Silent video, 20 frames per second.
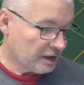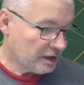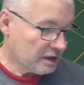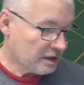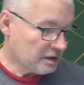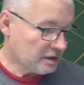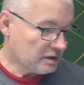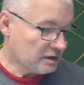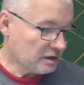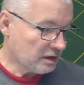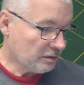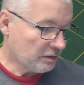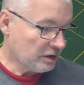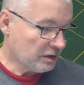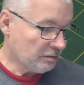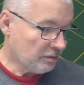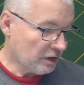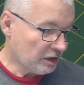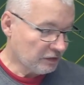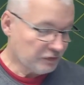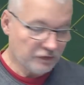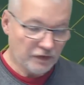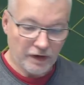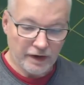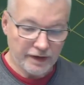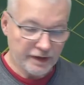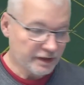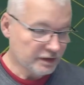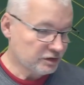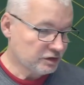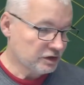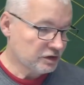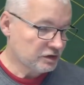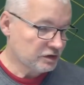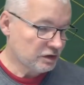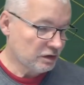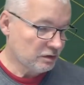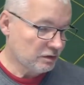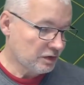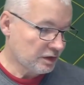is I'm going to modify it just
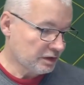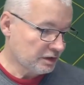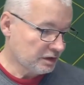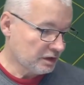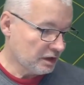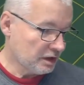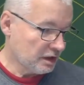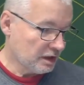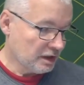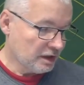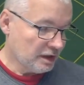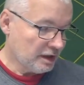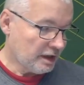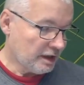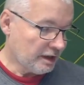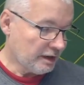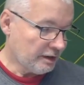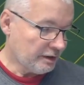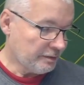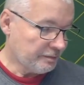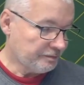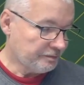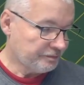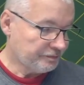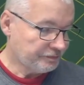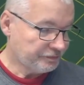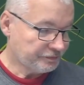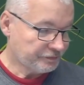so that I'll